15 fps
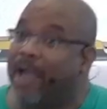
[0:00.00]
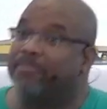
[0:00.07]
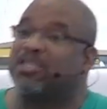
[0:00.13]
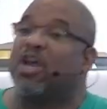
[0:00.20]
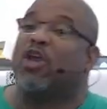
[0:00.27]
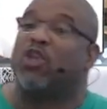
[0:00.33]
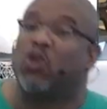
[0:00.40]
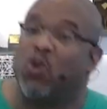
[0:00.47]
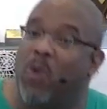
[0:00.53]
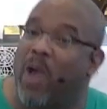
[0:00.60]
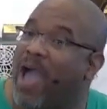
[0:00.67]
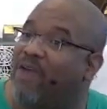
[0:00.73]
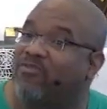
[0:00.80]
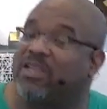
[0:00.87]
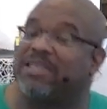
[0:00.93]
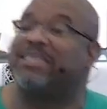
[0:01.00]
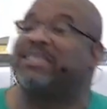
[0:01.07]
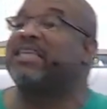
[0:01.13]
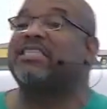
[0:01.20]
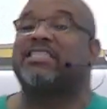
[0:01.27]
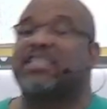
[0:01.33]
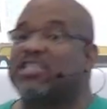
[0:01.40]
you have to
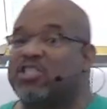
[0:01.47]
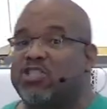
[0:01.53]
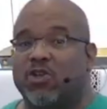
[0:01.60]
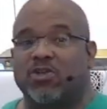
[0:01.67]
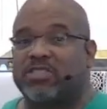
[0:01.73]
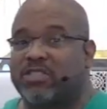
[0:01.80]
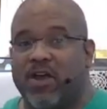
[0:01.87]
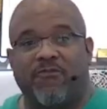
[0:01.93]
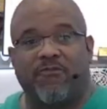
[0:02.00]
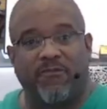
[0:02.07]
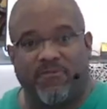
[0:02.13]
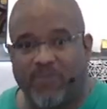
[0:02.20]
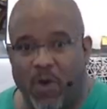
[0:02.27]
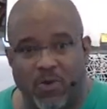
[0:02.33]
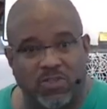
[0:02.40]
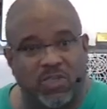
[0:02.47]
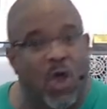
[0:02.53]
distance yourself from folks who